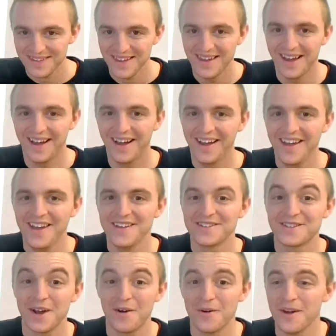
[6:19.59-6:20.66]
Uh,
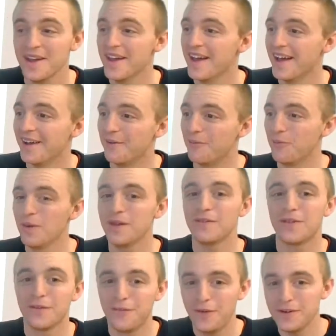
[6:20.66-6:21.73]
so we,
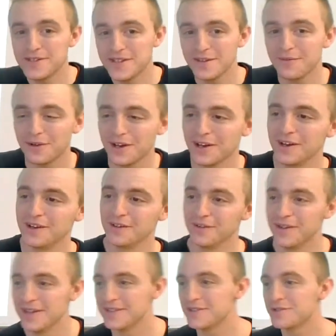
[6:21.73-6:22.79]
the first thing we're going to do
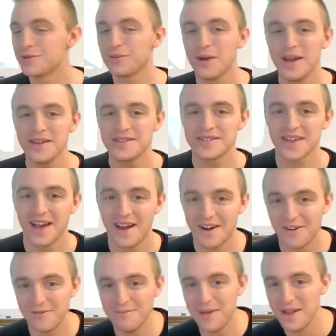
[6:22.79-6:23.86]
is trace
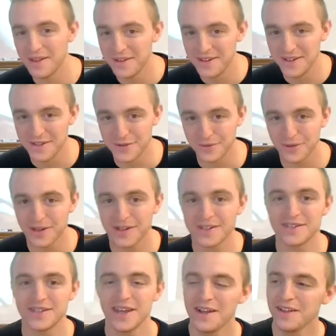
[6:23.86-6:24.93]
our melody. So we're going to
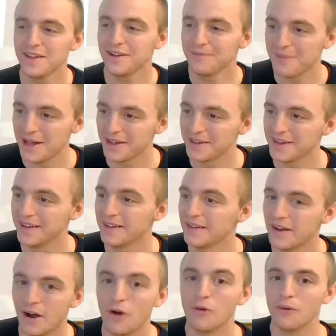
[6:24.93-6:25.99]
sing a little melody. melody.
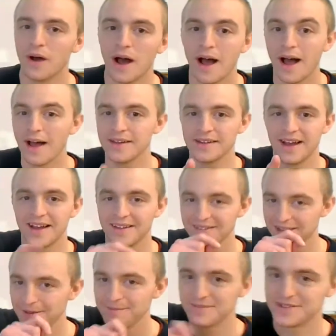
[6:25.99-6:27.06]
Oh, I, I,
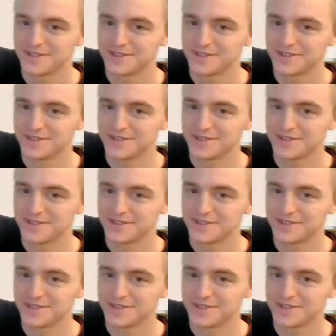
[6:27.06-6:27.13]
yep,